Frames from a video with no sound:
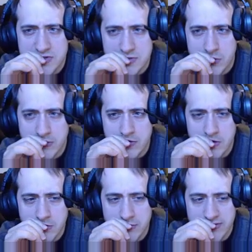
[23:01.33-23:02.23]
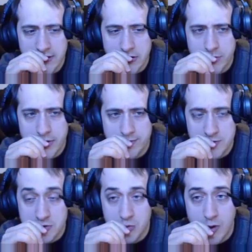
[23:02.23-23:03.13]
are you scoring along with that? You'll be up
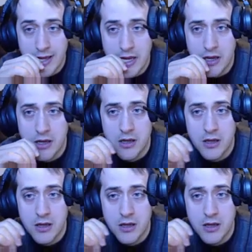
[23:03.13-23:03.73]
to 20?